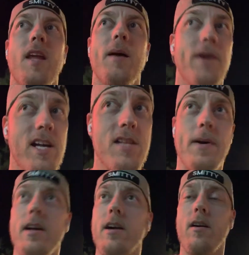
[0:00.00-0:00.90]
Best
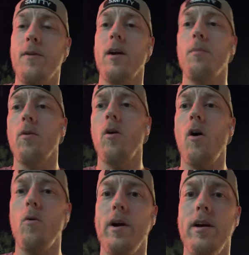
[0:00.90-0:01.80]
player available
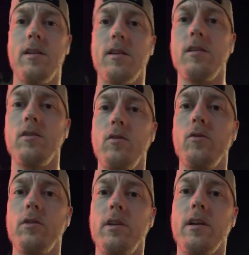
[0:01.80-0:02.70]
always.
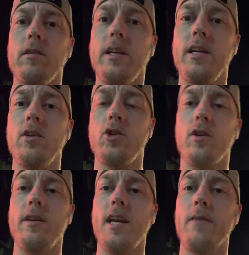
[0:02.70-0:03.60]
You literally
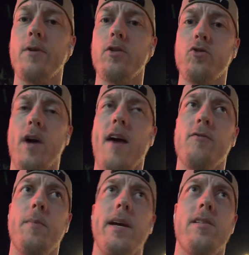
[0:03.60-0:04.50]
should never
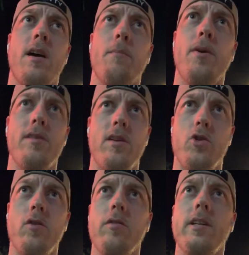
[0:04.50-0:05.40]
draft based on
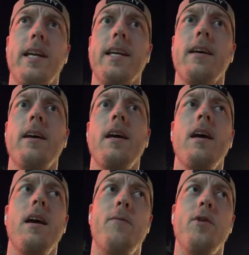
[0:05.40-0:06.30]
positional need.
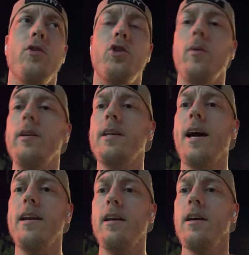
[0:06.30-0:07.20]
If you're doing
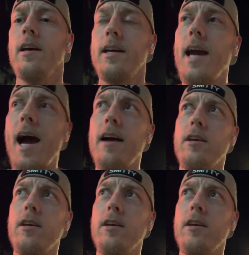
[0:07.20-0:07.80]
that, yeah,